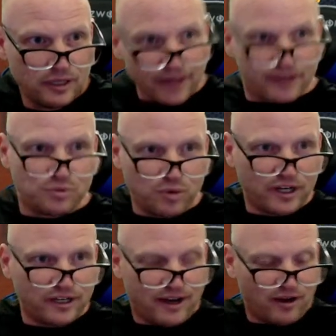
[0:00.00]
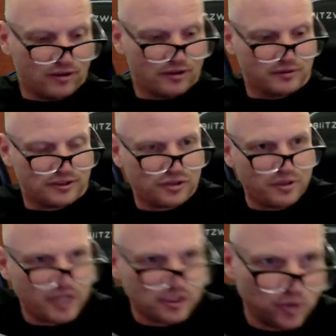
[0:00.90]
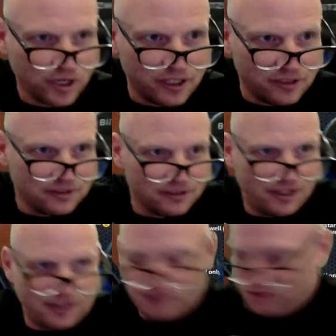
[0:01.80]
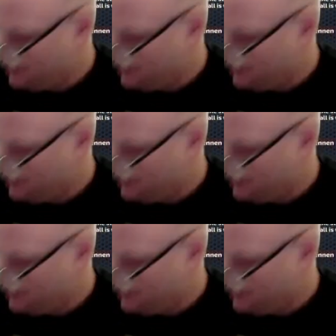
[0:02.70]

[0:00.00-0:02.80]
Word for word: Hey, it's working now! Stream Deck's working. Ha!